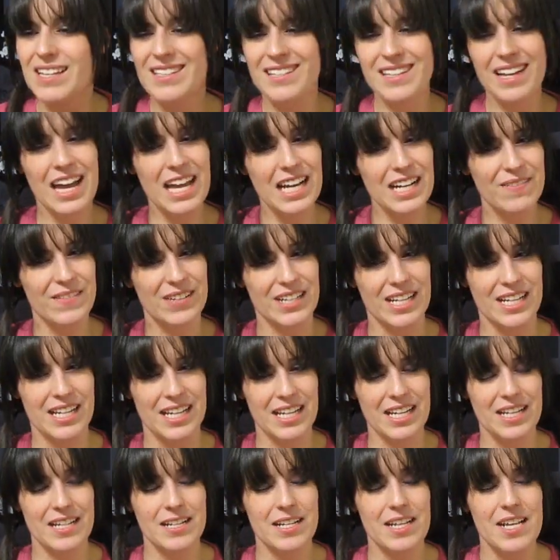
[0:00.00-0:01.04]
He's kind of an
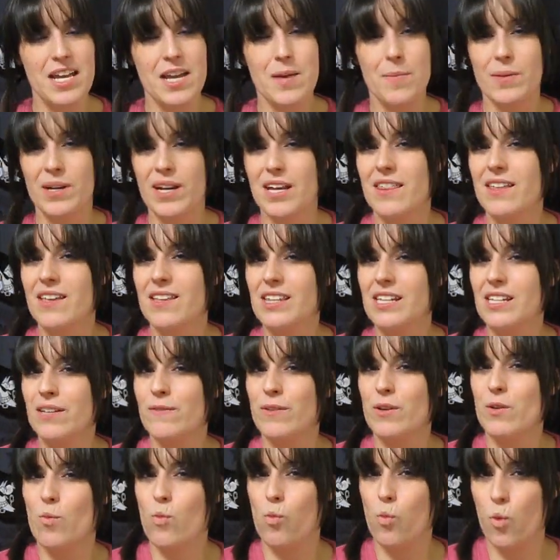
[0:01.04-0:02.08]
idiot, but I think that
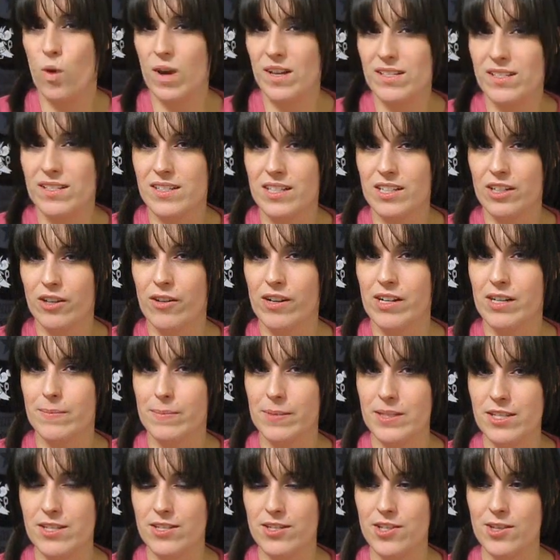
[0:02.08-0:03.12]
if he wasn't
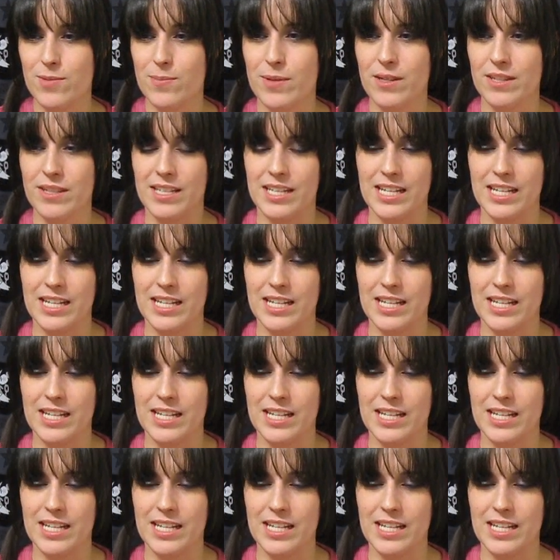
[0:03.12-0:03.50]
incredibly stupid,